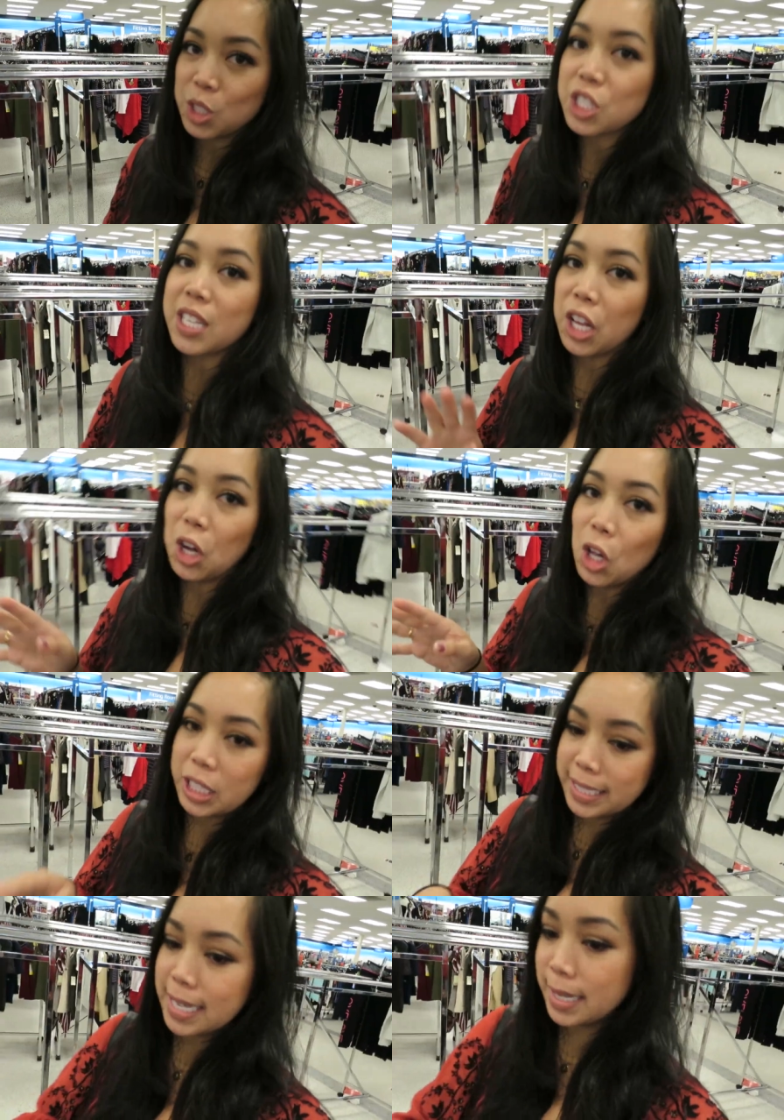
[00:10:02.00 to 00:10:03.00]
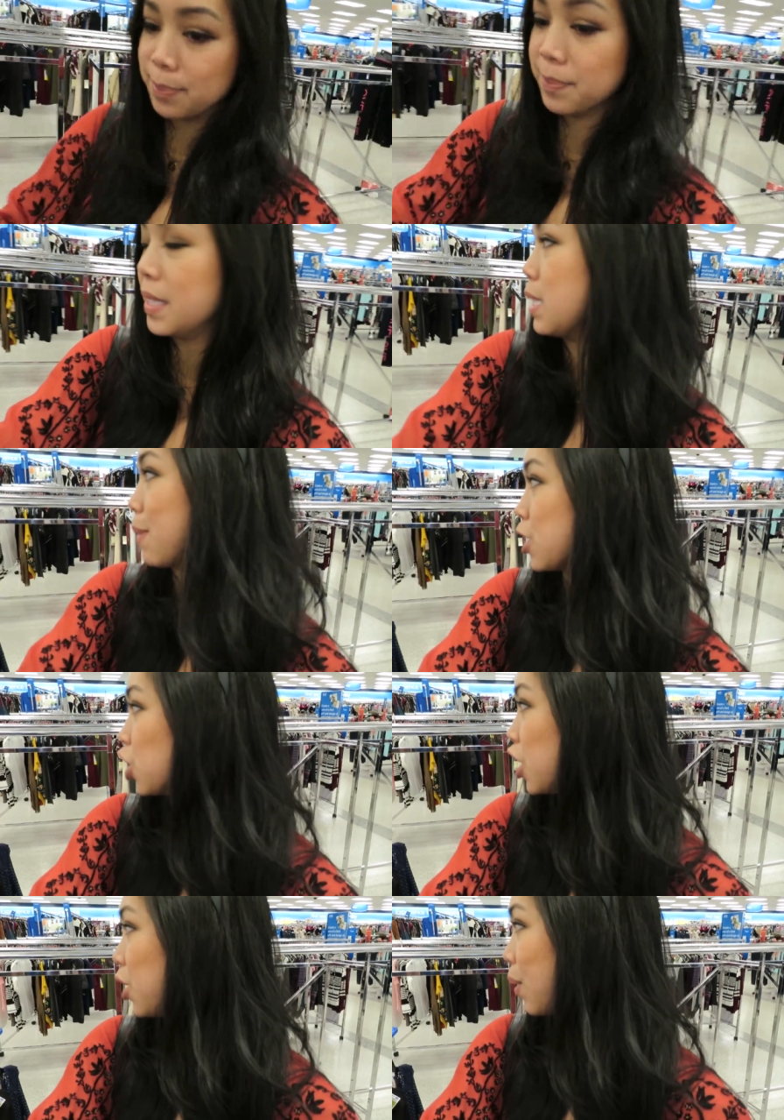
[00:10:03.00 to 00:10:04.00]
which is like all the time,
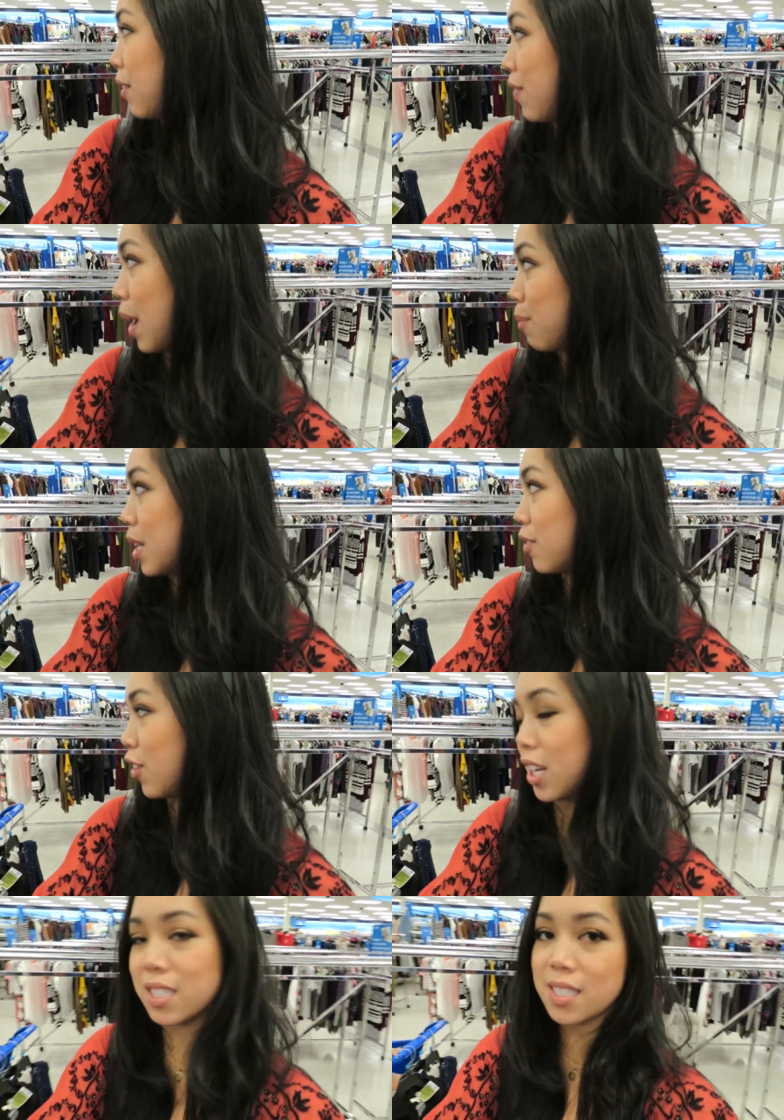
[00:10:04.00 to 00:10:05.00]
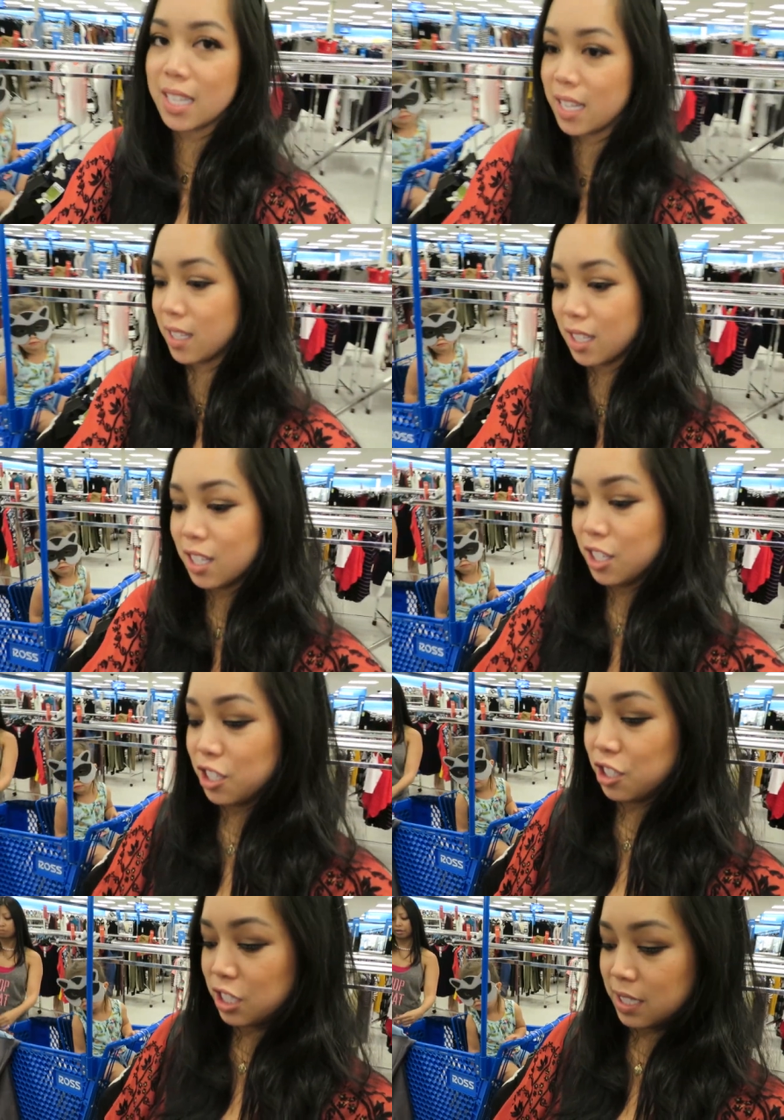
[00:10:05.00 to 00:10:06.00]
especially around family and friends. Like
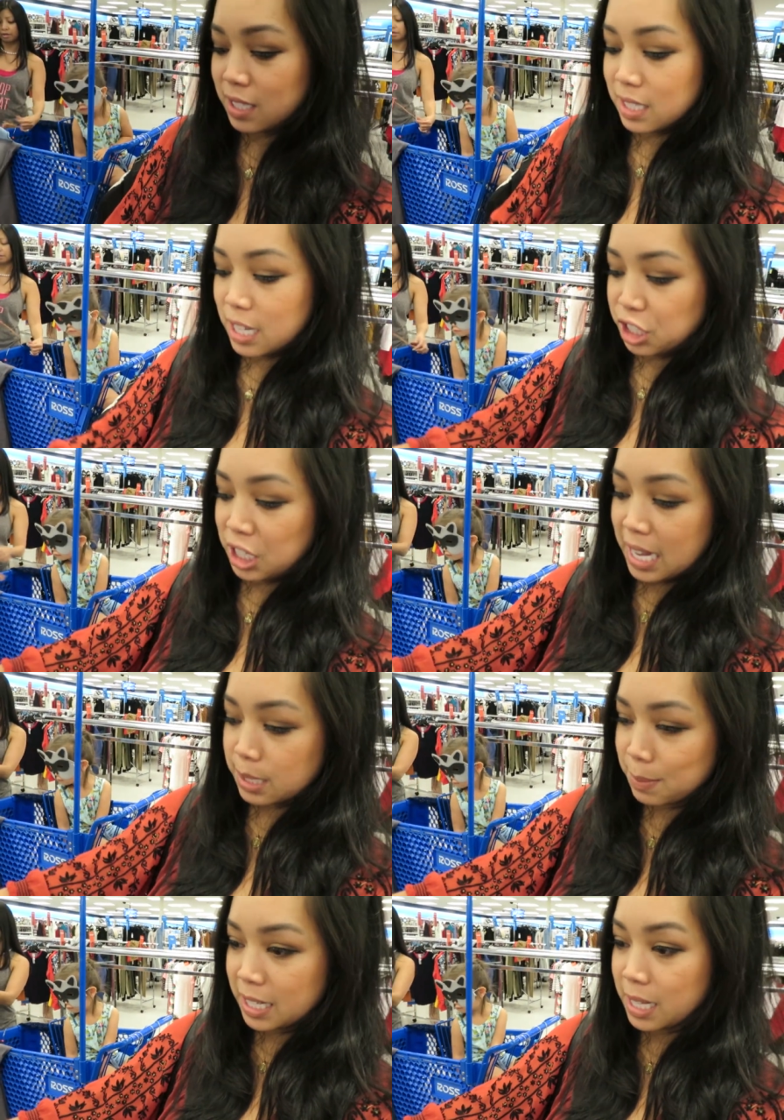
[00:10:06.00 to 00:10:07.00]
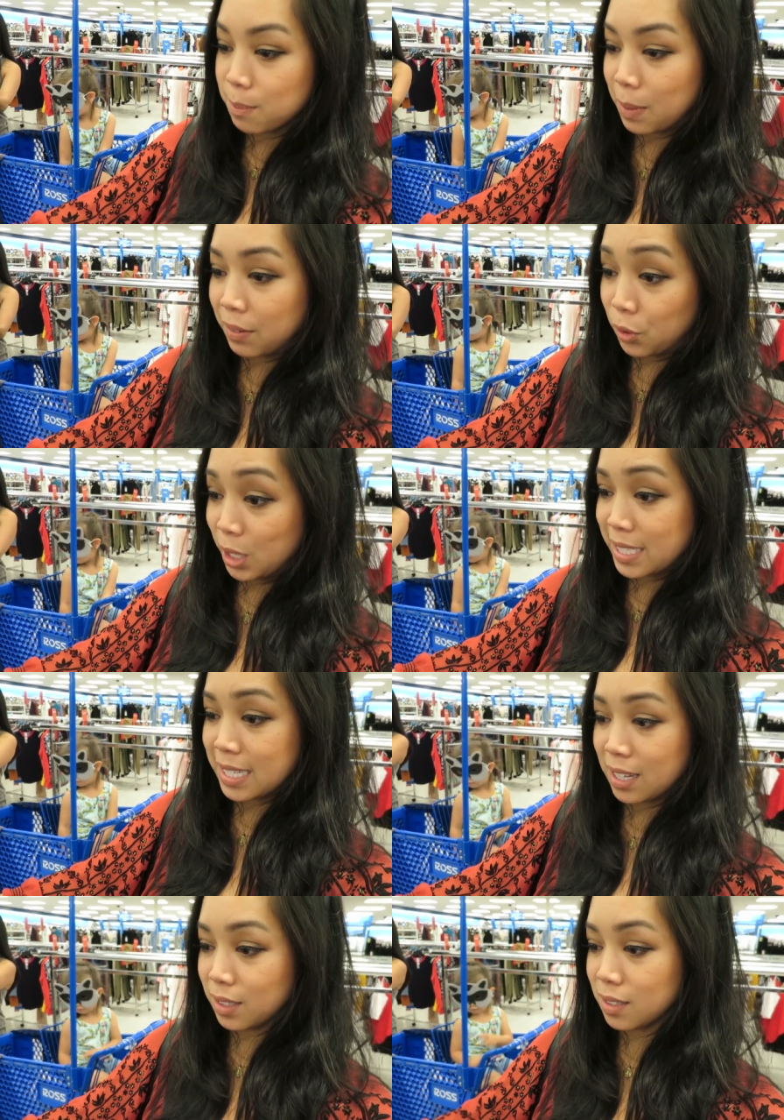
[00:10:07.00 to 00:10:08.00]
oh. she she asked me to keep my voice
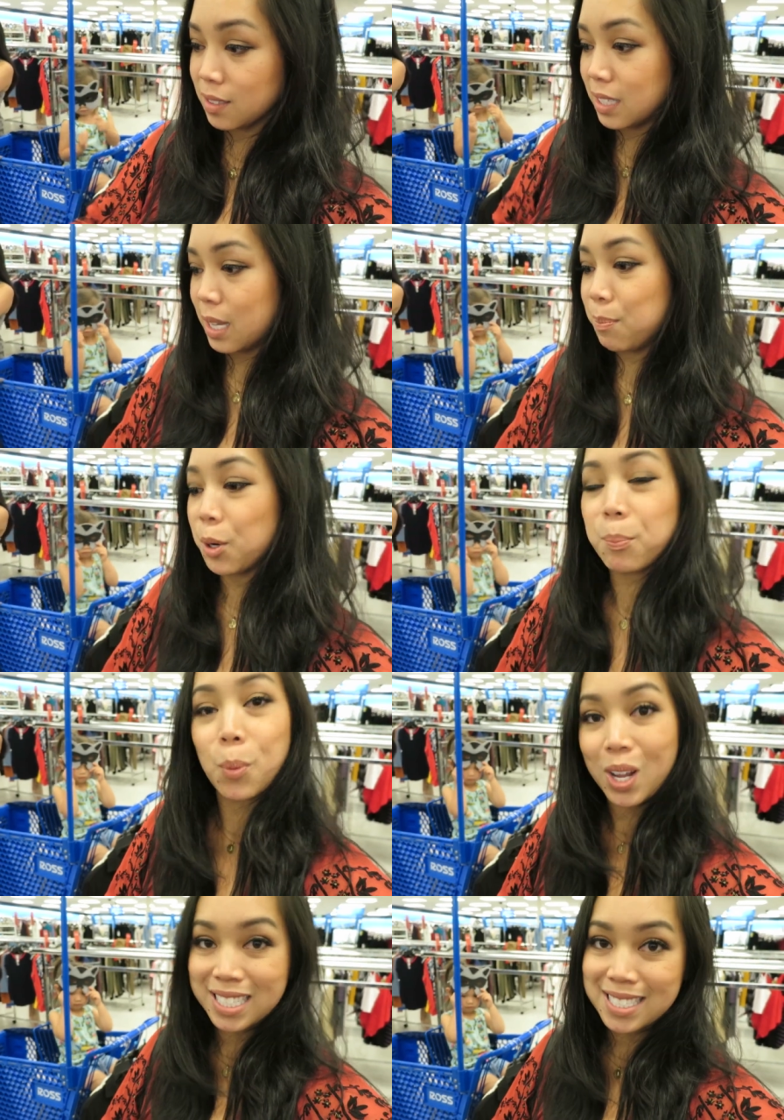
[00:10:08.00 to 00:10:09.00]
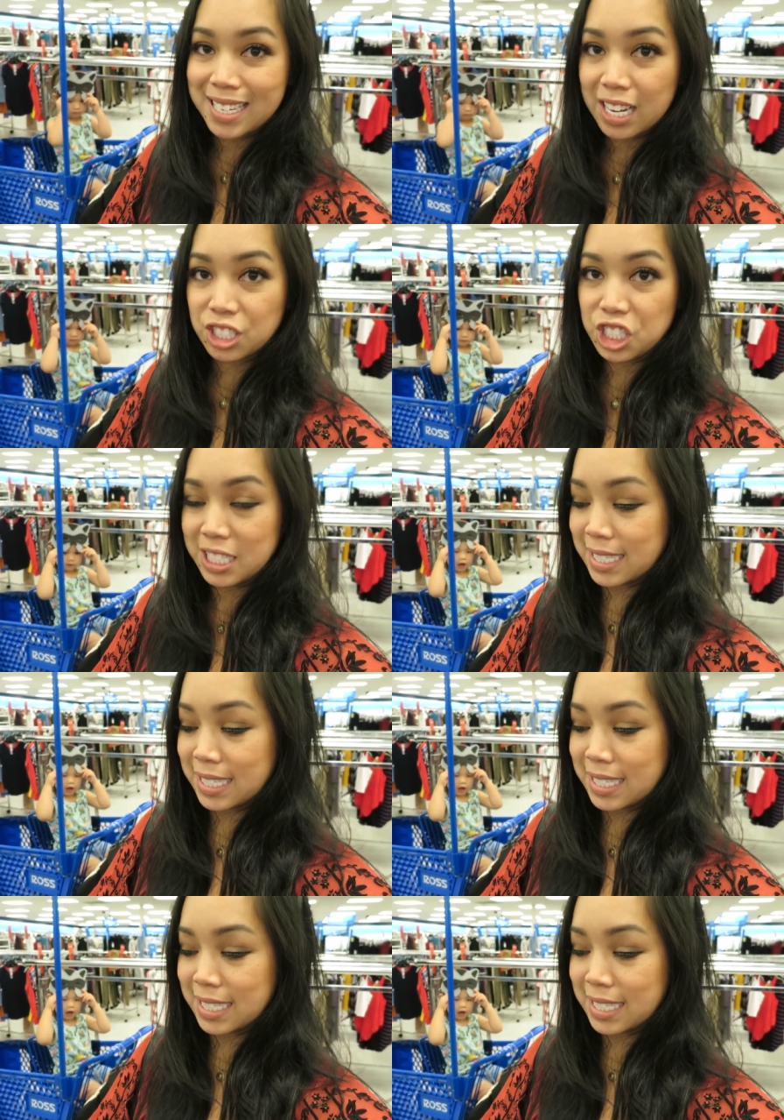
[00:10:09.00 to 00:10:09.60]
down. Keep your voice down, she